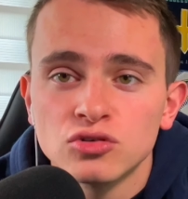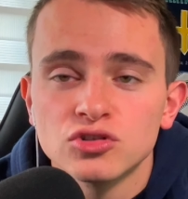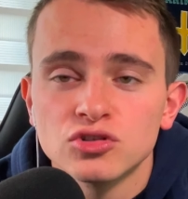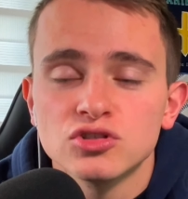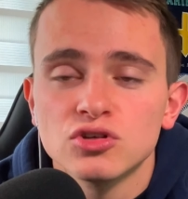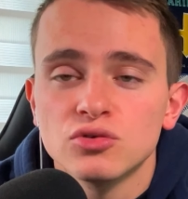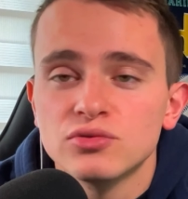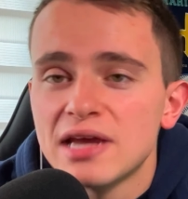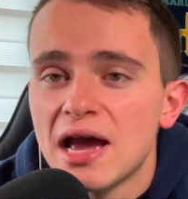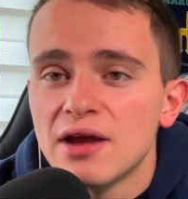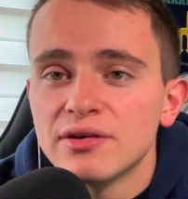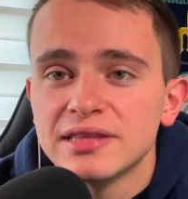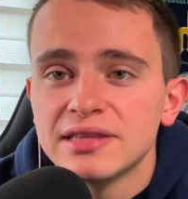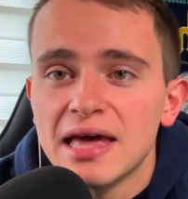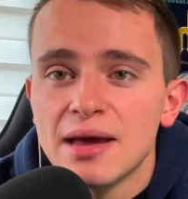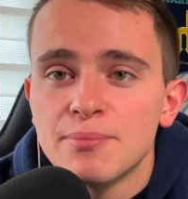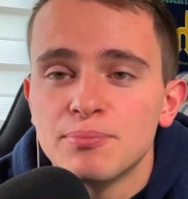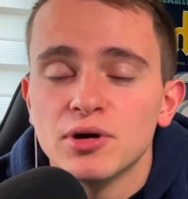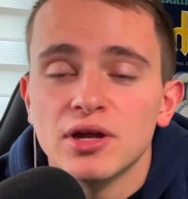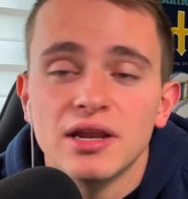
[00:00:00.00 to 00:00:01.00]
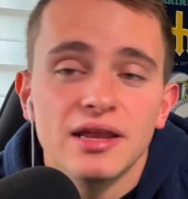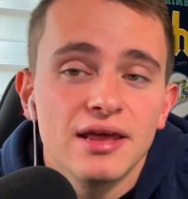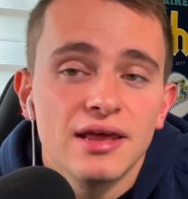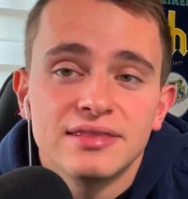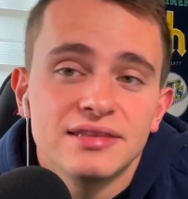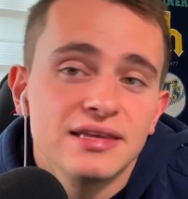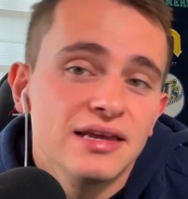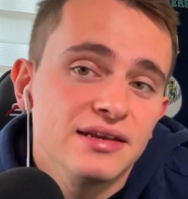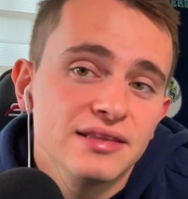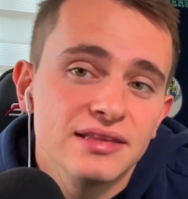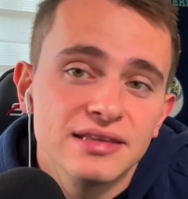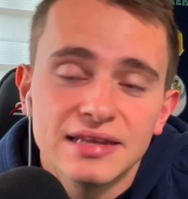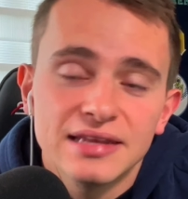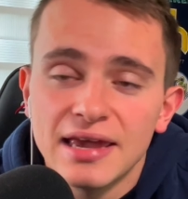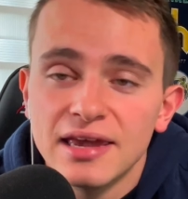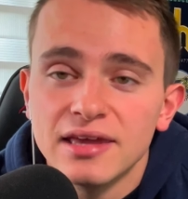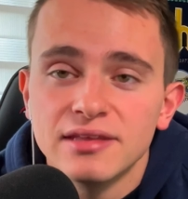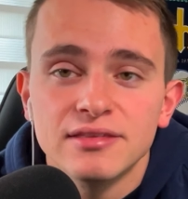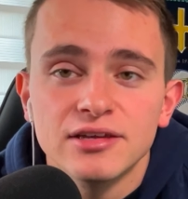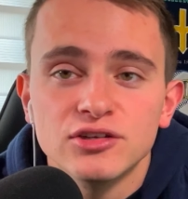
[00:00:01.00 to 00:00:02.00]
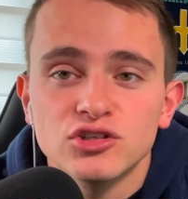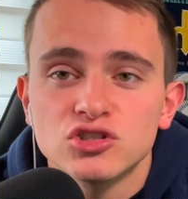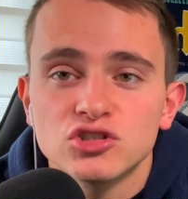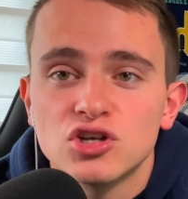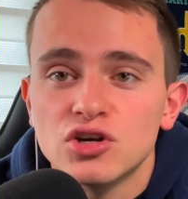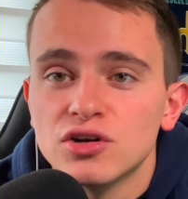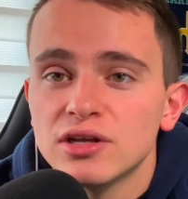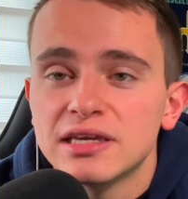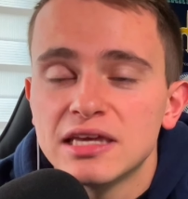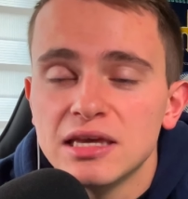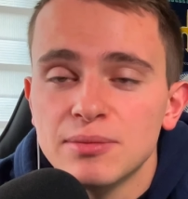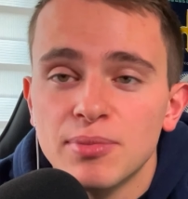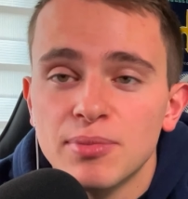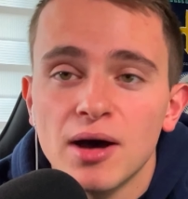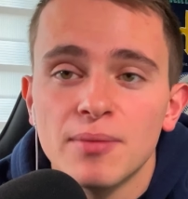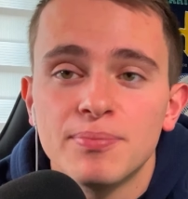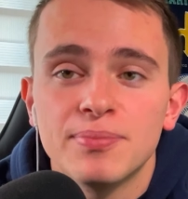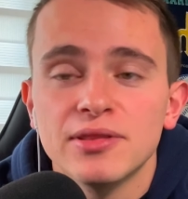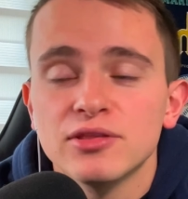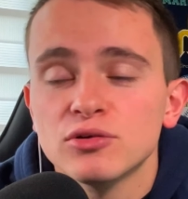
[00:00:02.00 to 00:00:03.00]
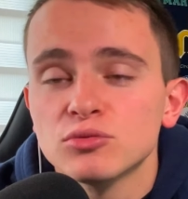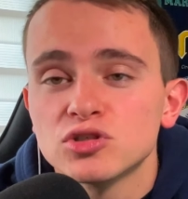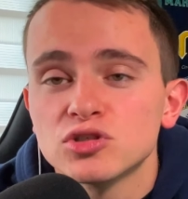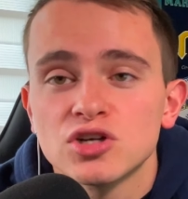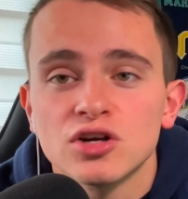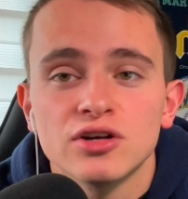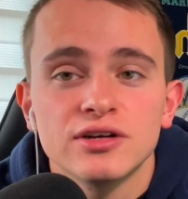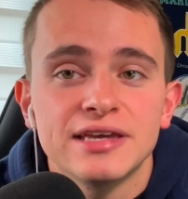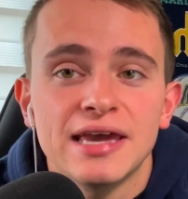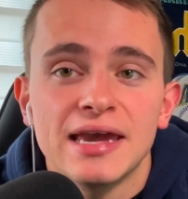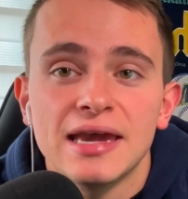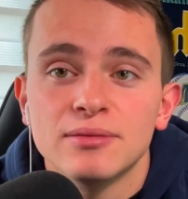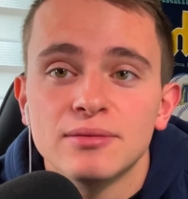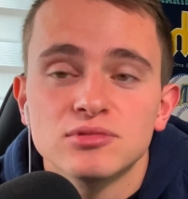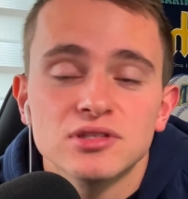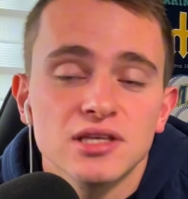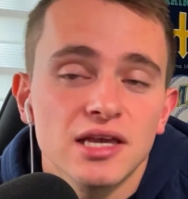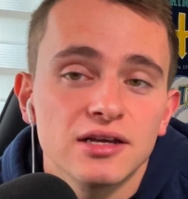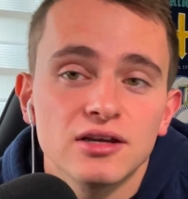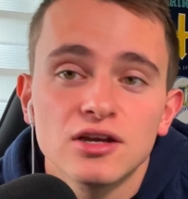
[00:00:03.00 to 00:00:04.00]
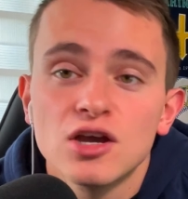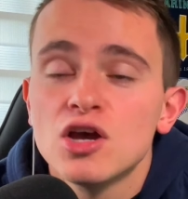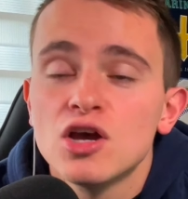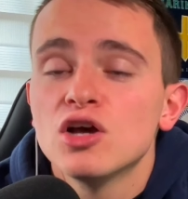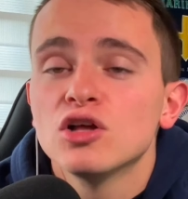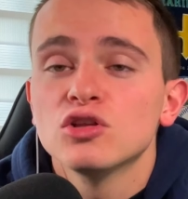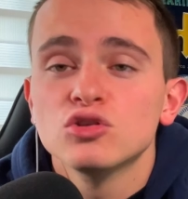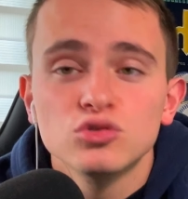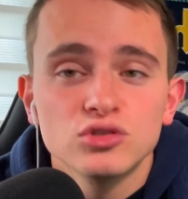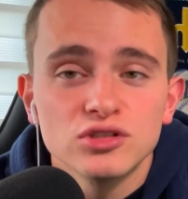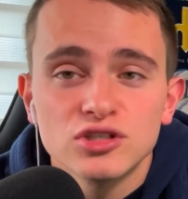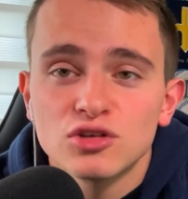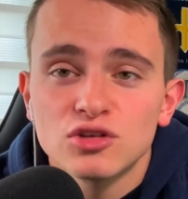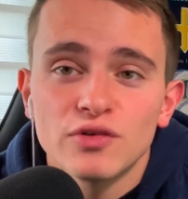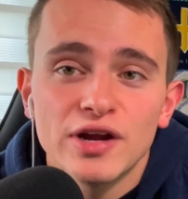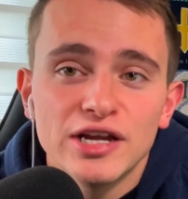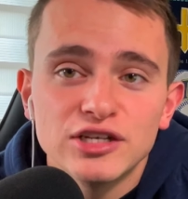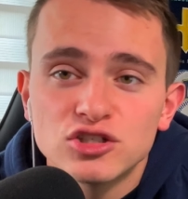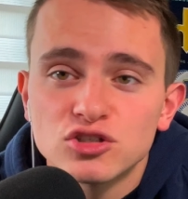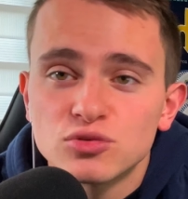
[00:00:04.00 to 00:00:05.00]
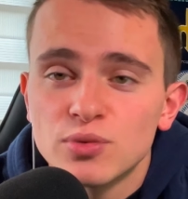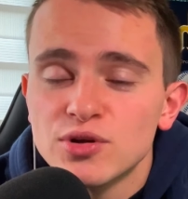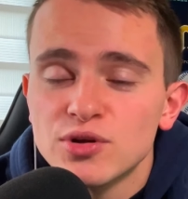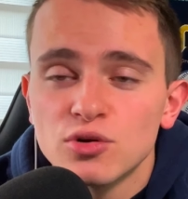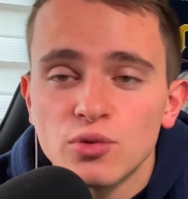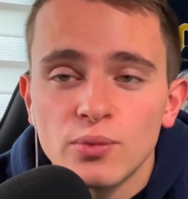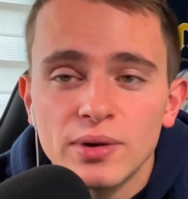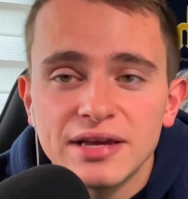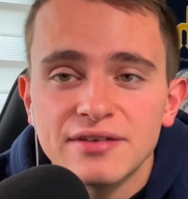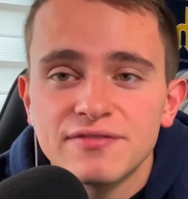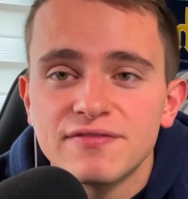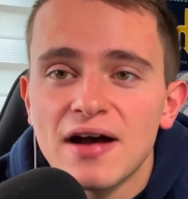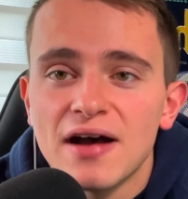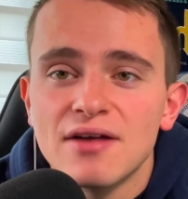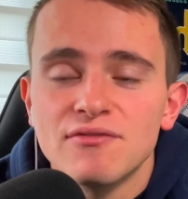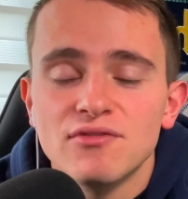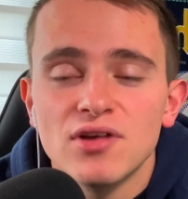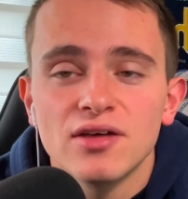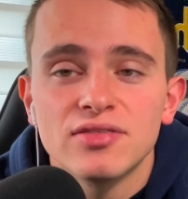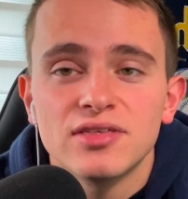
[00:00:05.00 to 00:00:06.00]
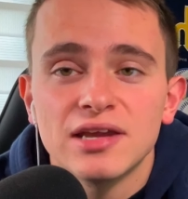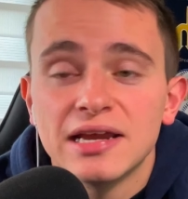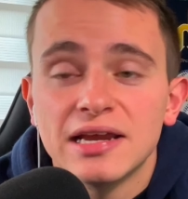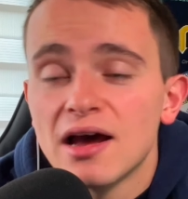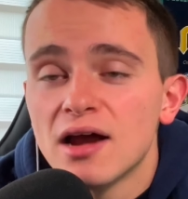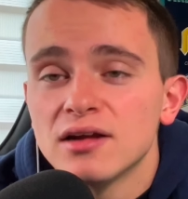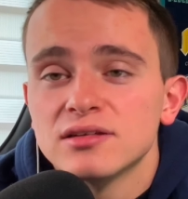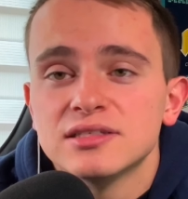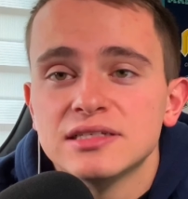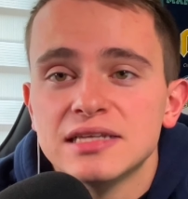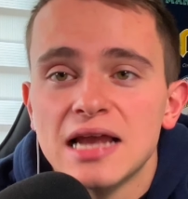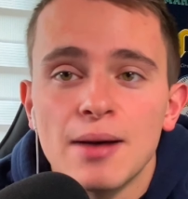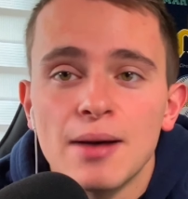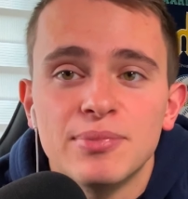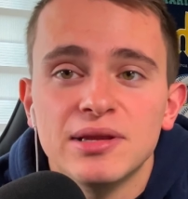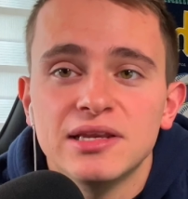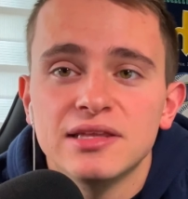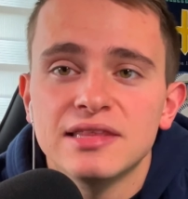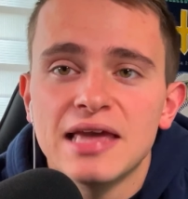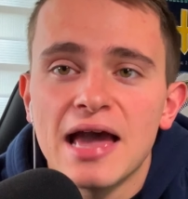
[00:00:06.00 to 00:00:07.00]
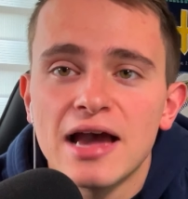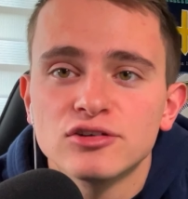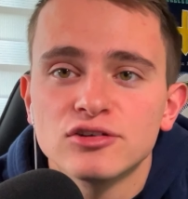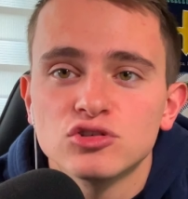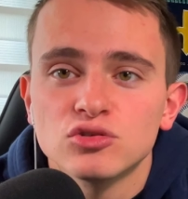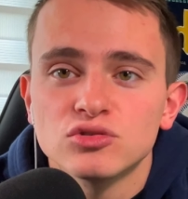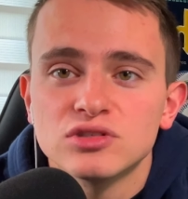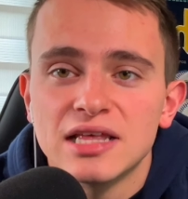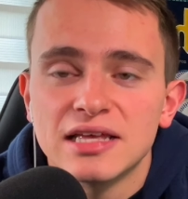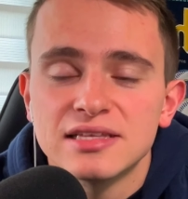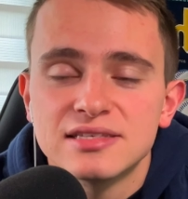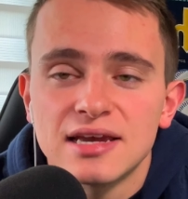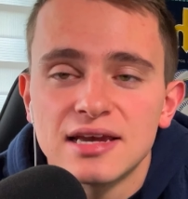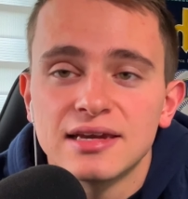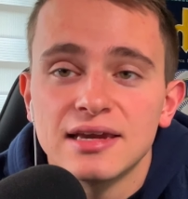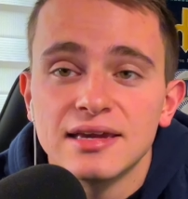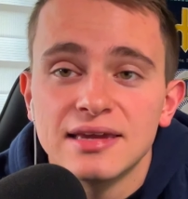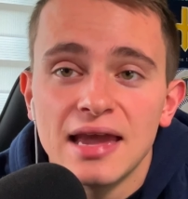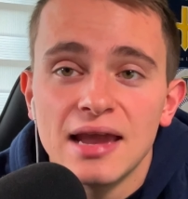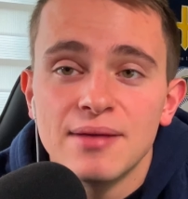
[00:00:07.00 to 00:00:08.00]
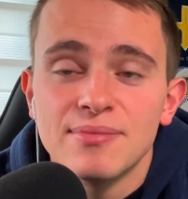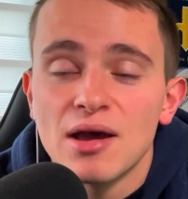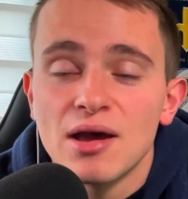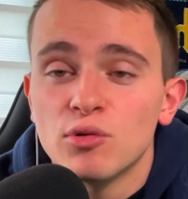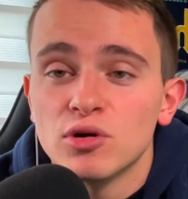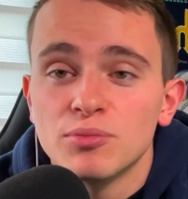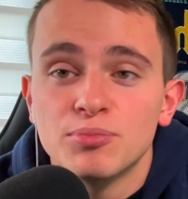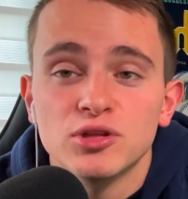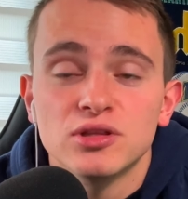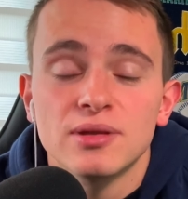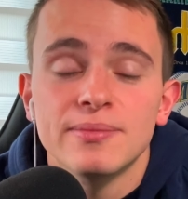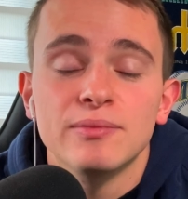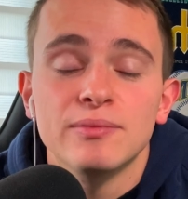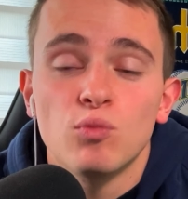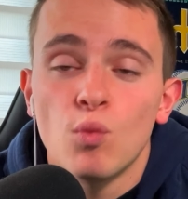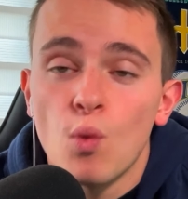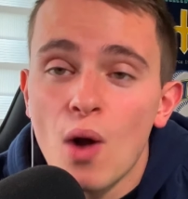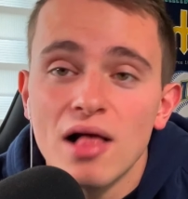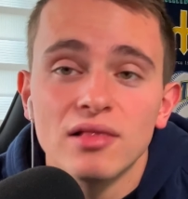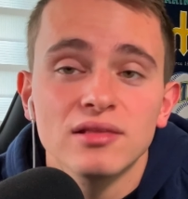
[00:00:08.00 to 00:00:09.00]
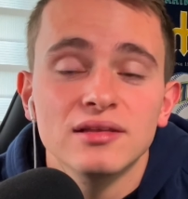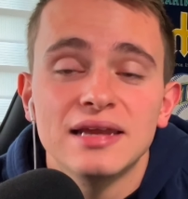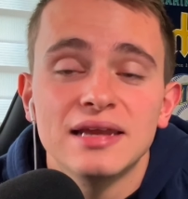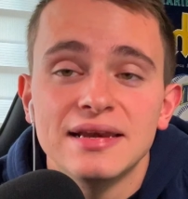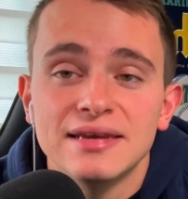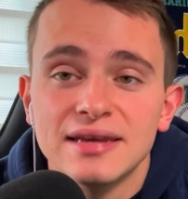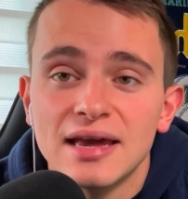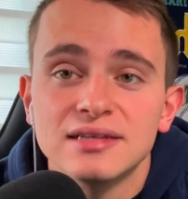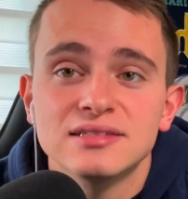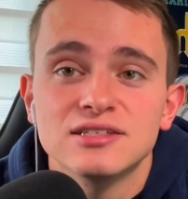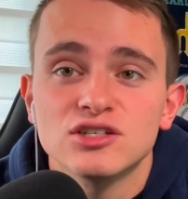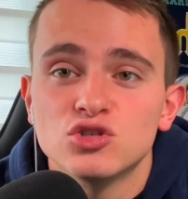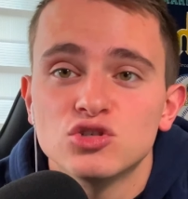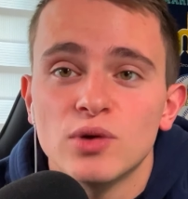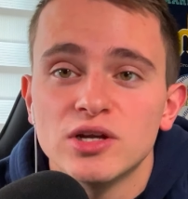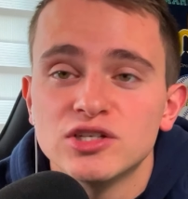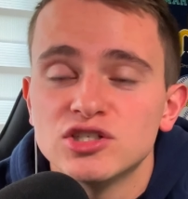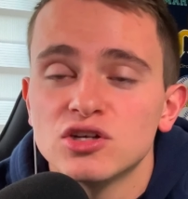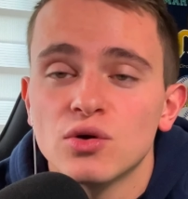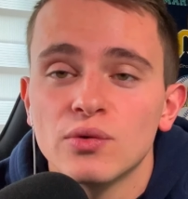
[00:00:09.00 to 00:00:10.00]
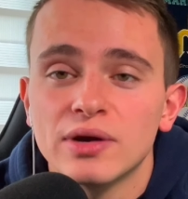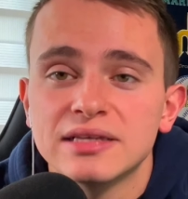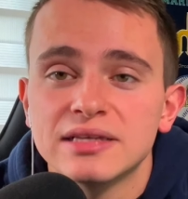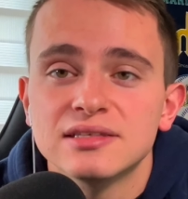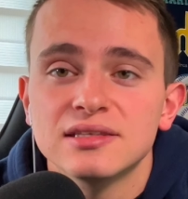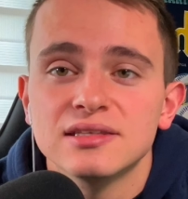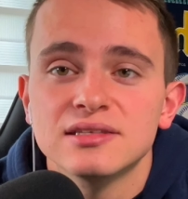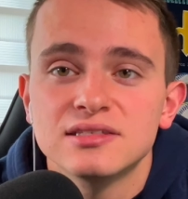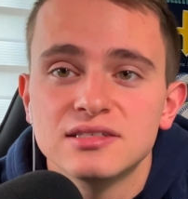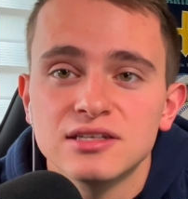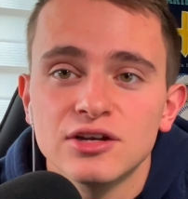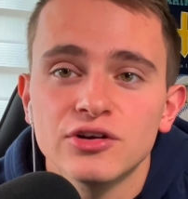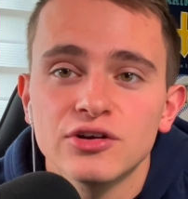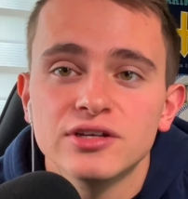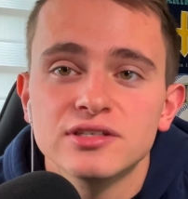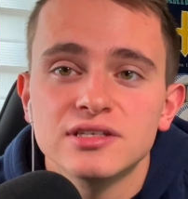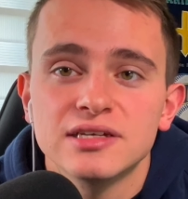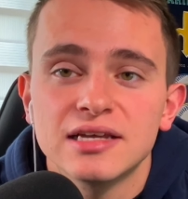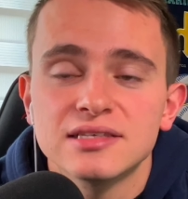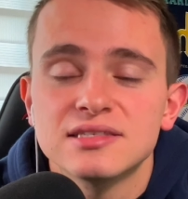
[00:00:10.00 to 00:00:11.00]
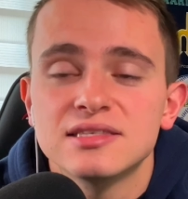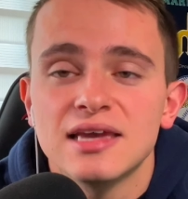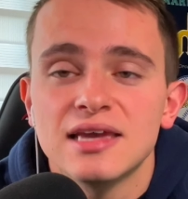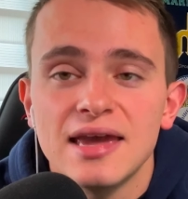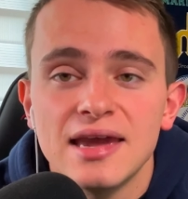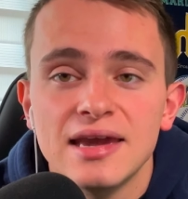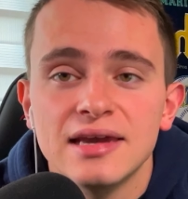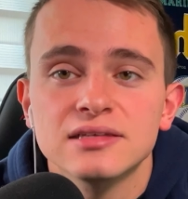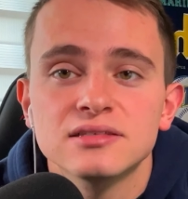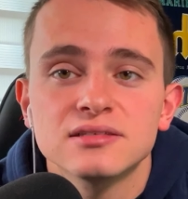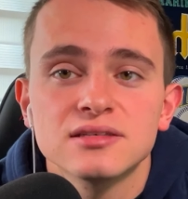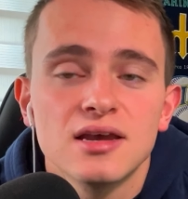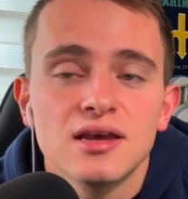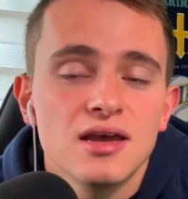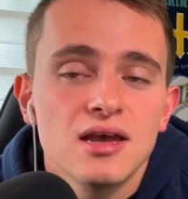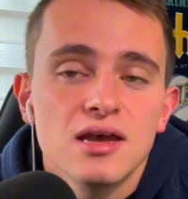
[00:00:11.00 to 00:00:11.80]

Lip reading: There's no doubting that, but at the end of the day, they just couldn't keep up, and there were certain games like losing to the Rangers when you were winning 5-0 and honestly not beating the Astros in that second game. That would have put them well in a nice situation going into this series against the A's.